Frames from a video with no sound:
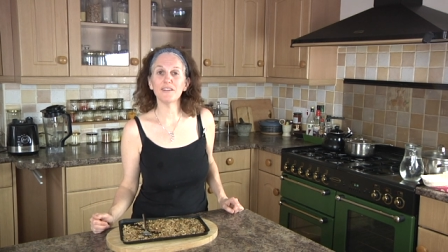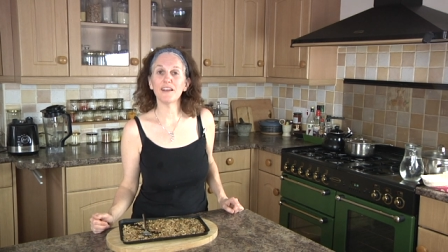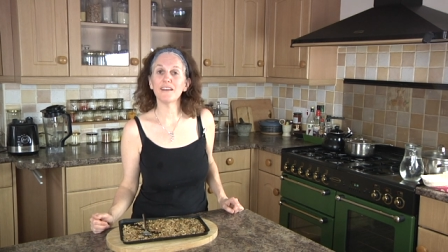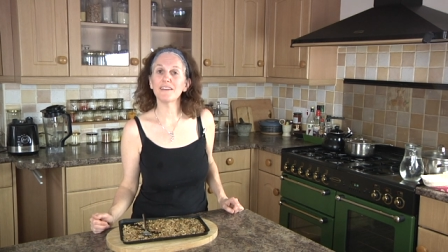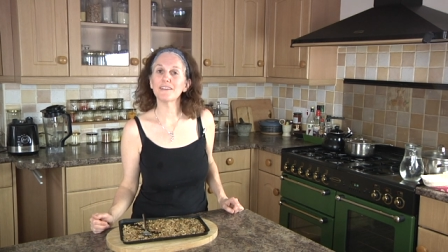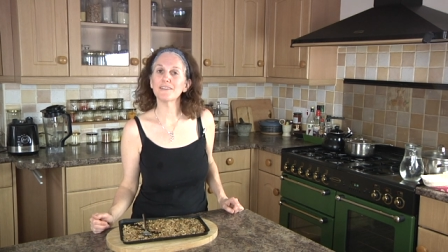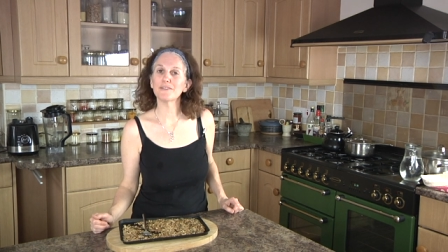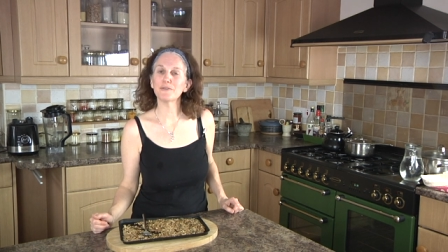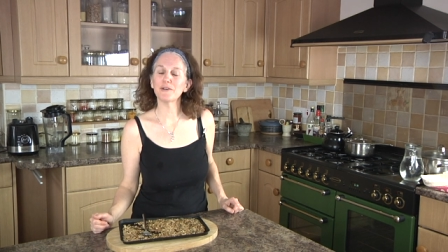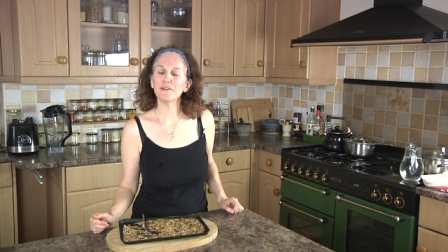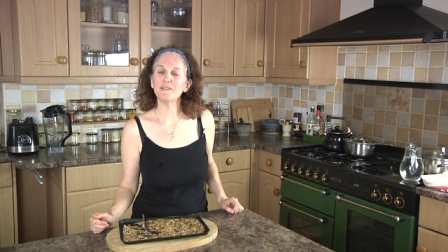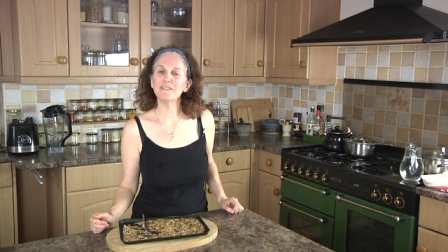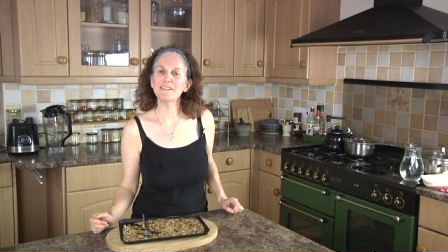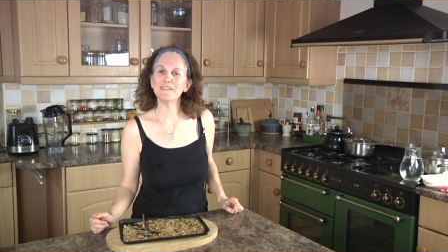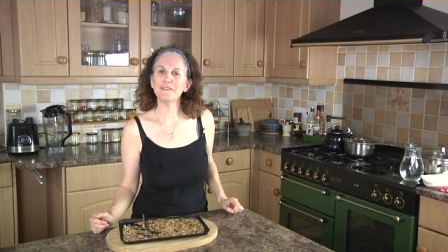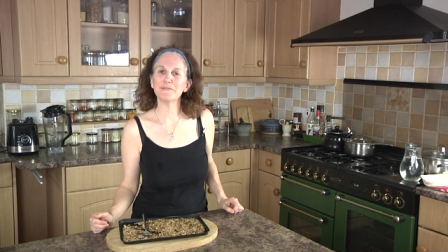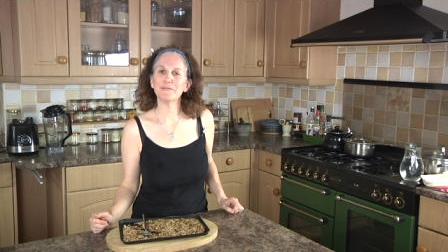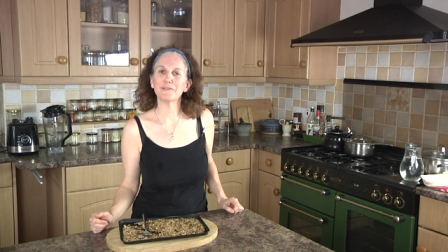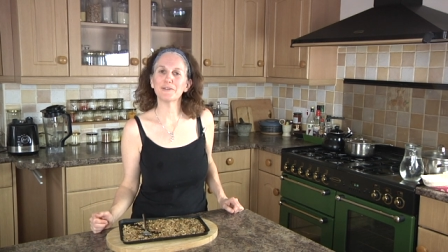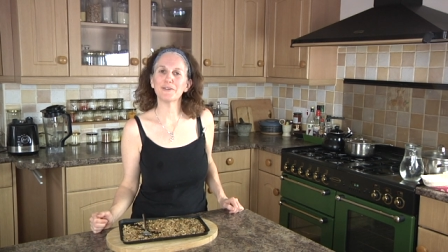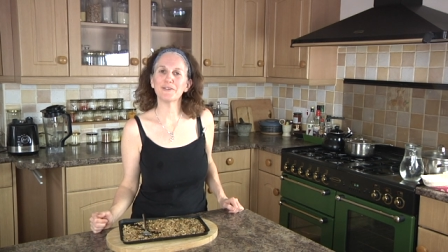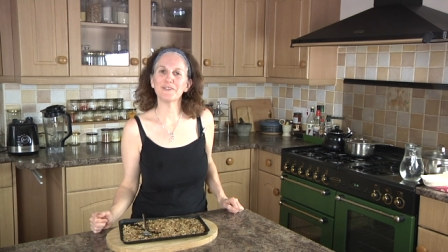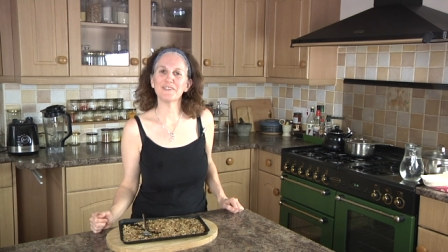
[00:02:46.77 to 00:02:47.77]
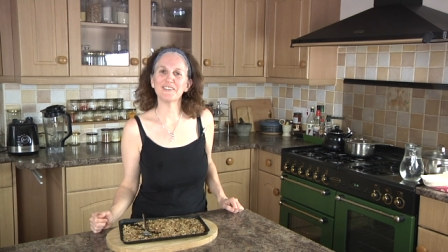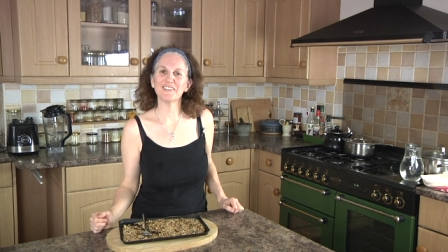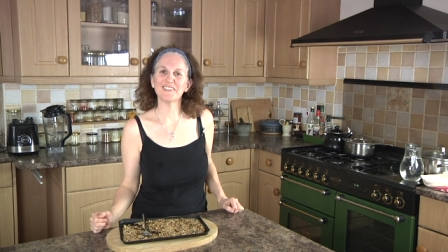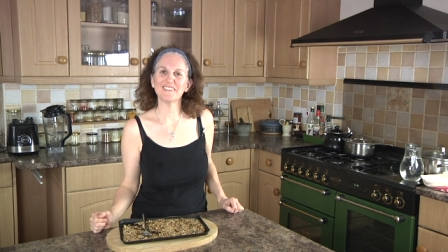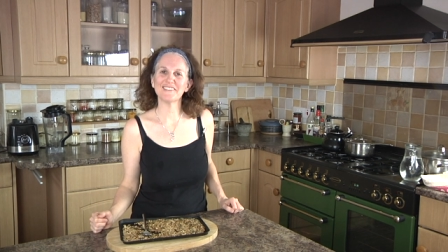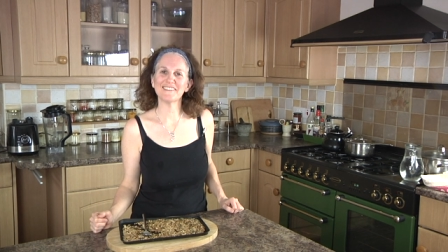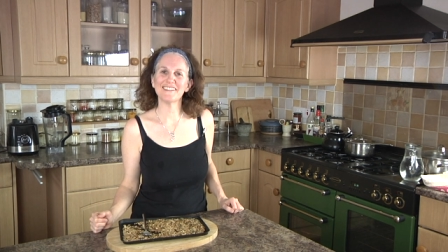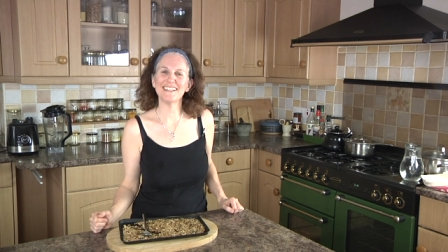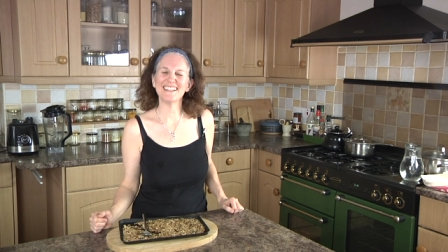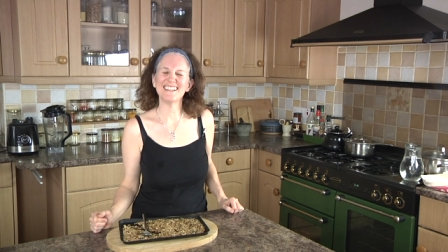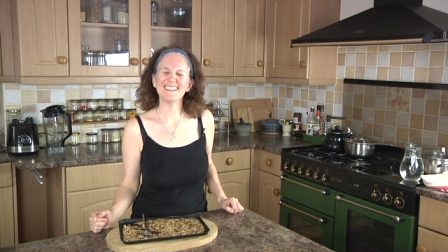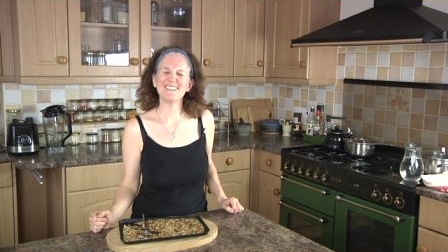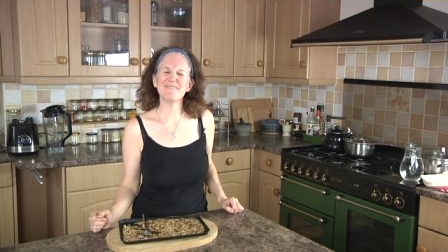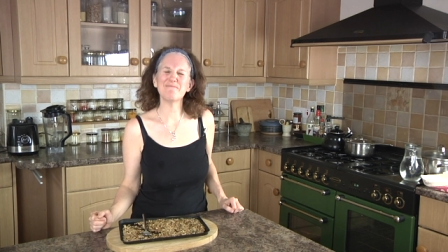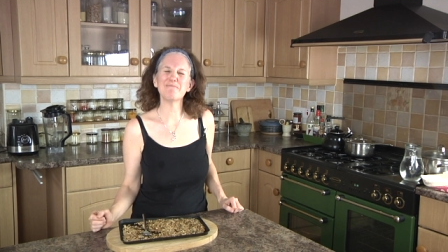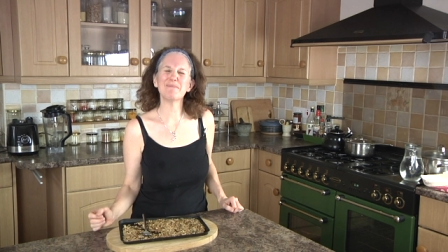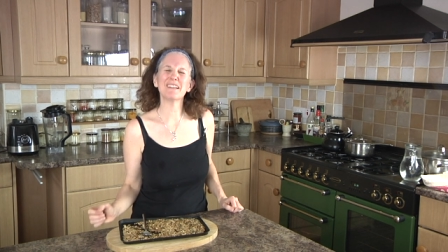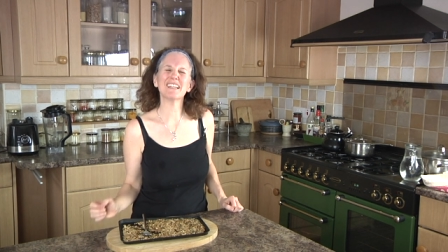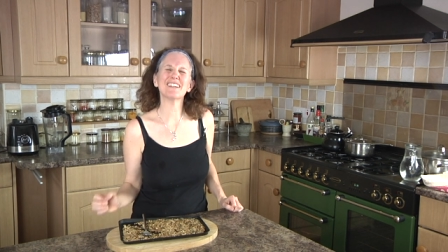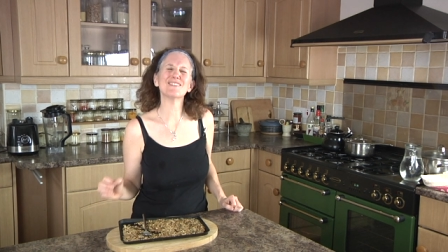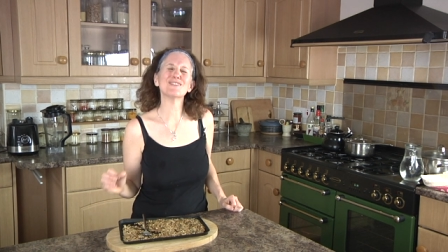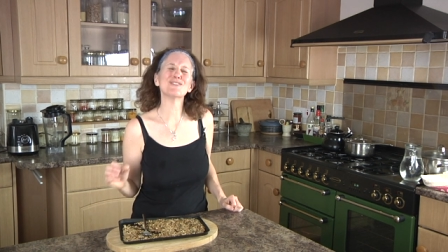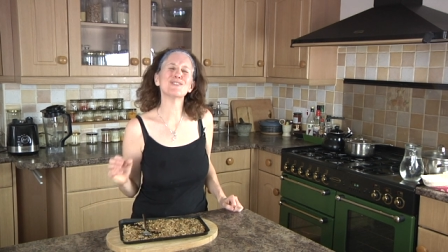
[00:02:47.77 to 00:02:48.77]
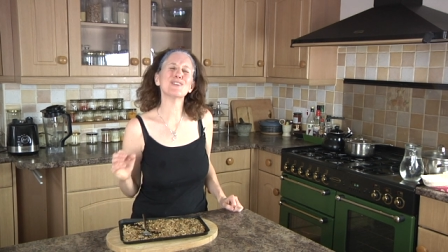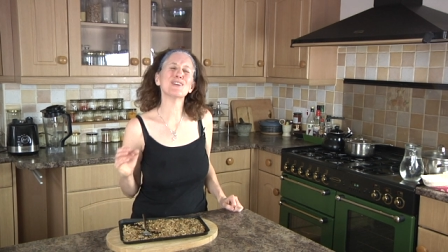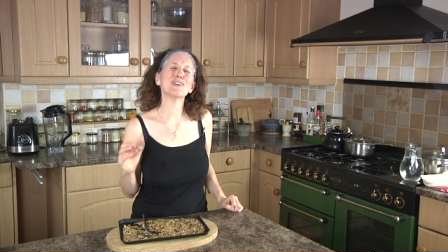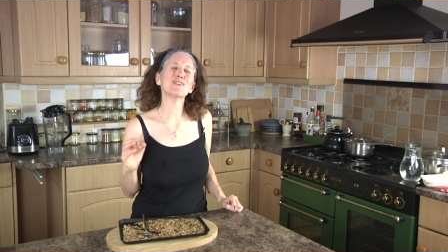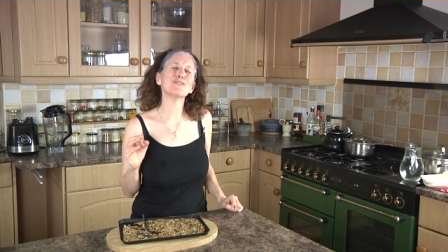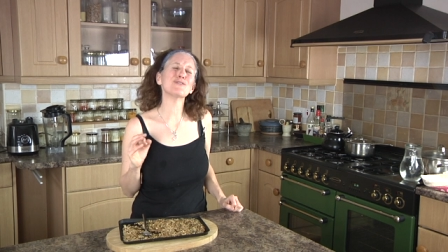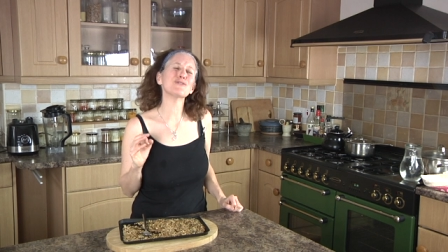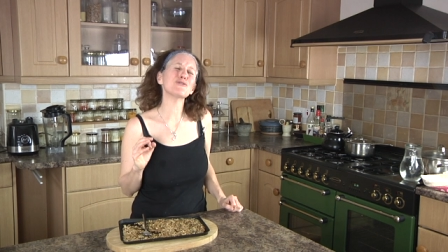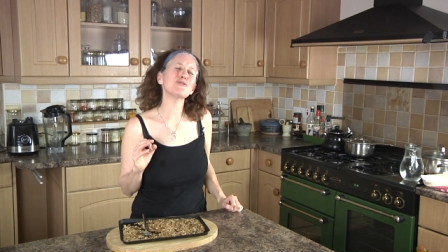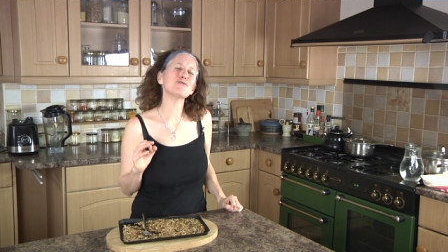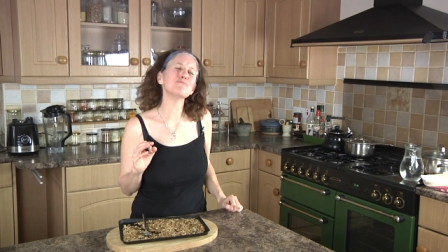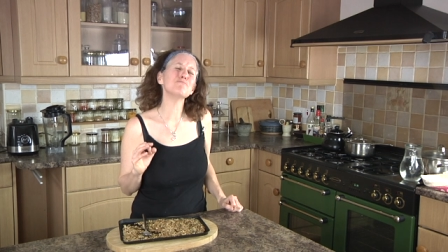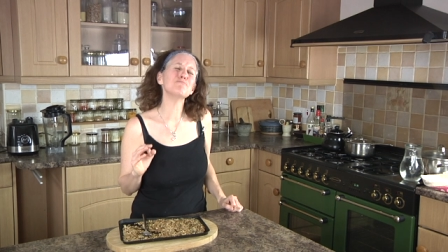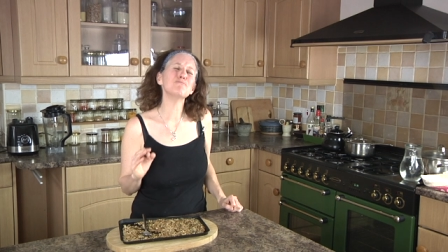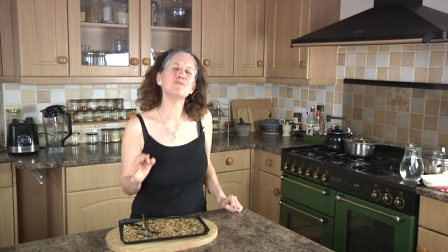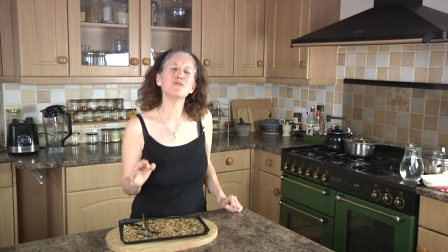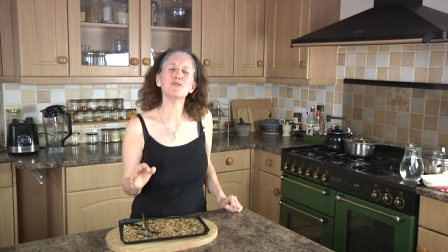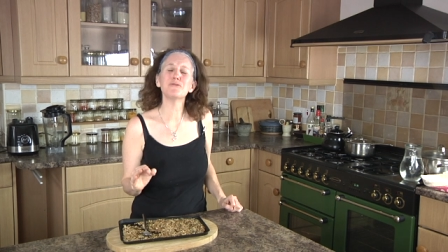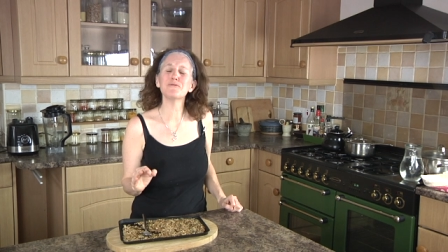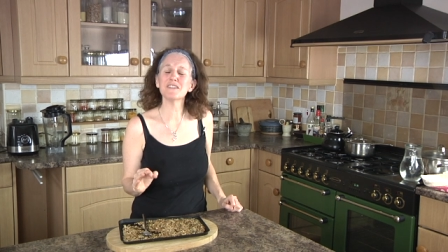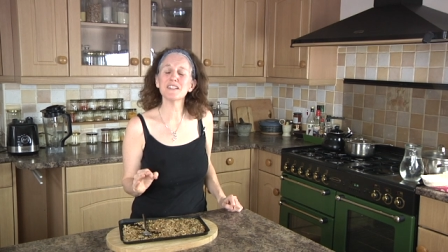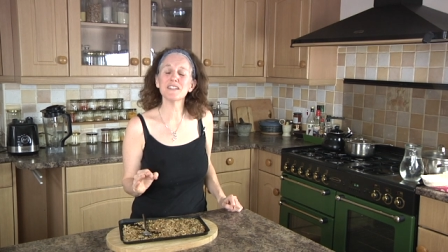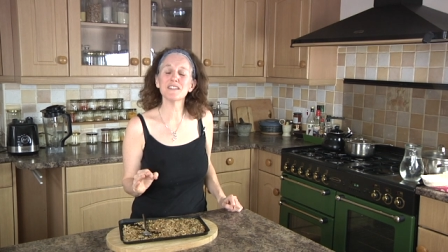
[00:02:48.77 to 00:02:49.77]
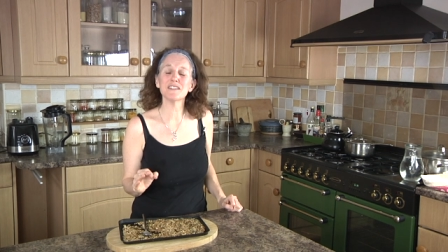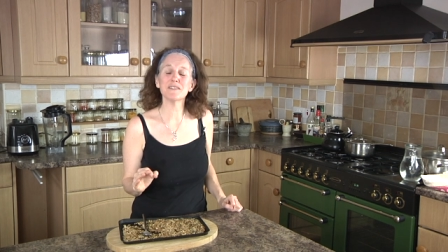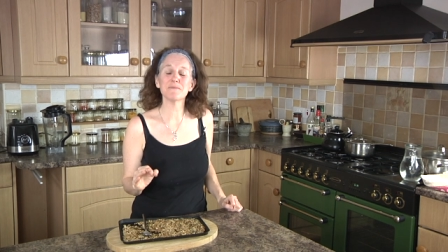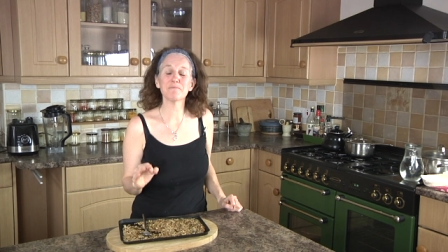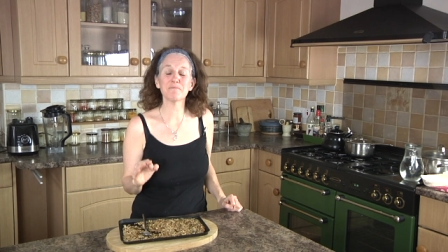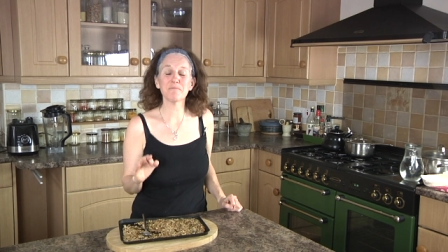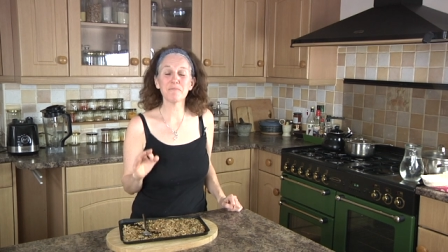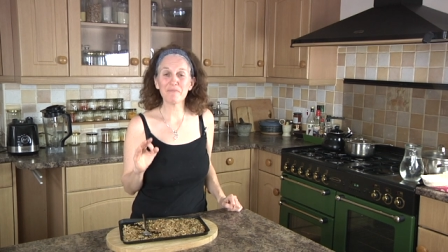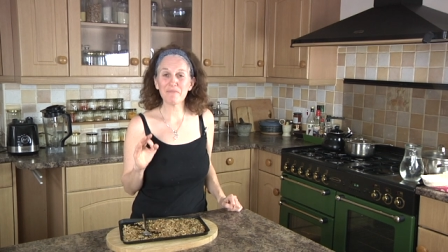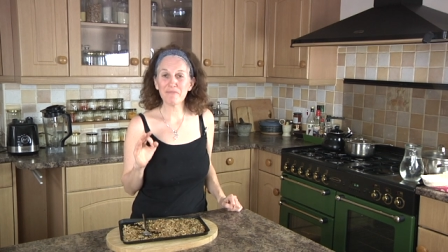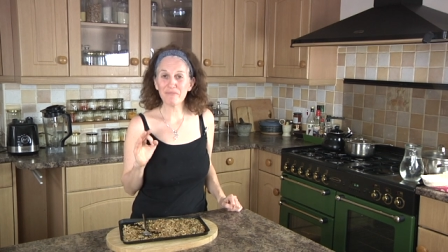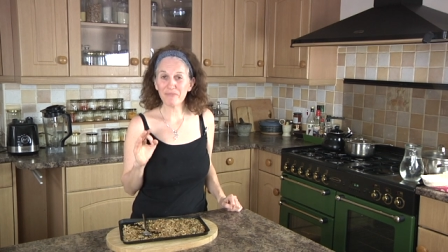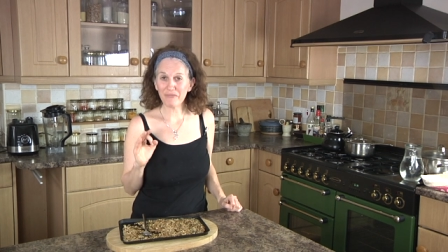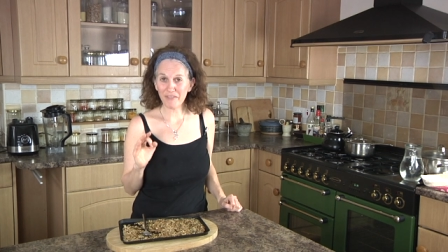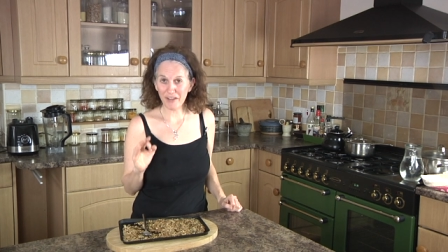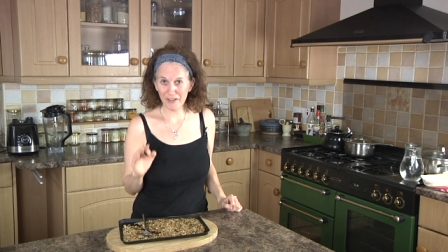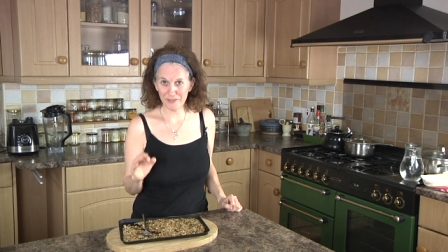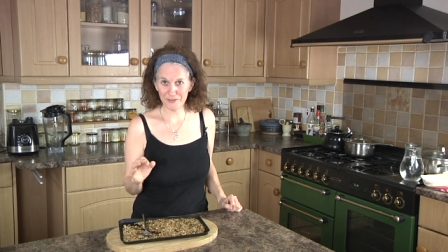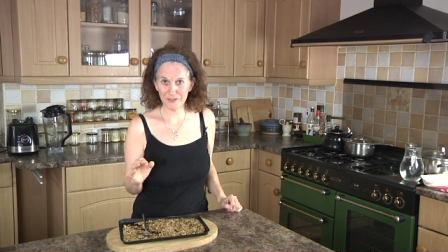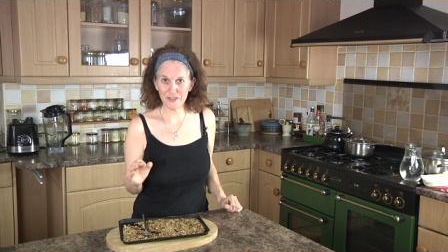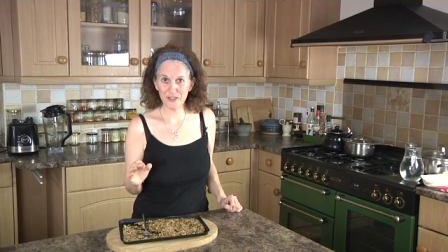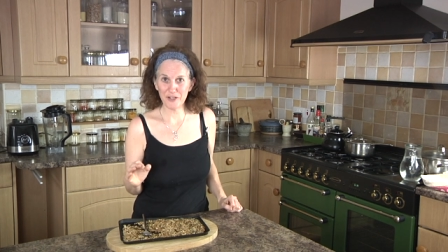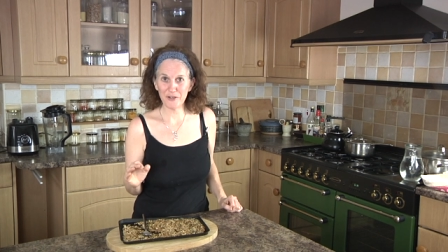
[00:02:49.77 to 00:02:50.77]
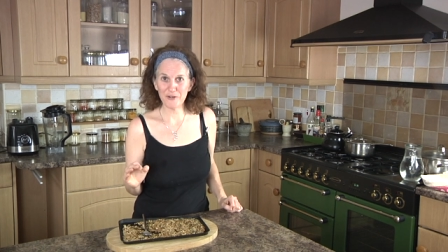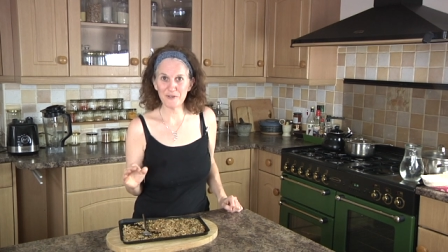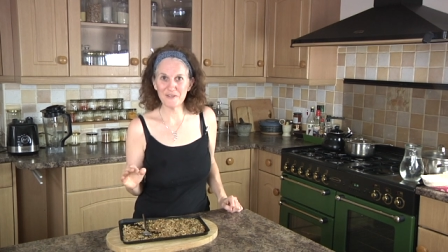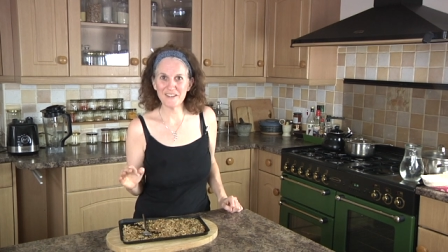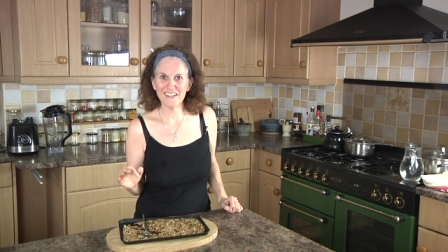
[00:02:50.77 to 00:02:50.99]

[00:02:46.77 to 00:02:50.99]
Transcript: and it's very difficult not to eat them because they are so Moorish and so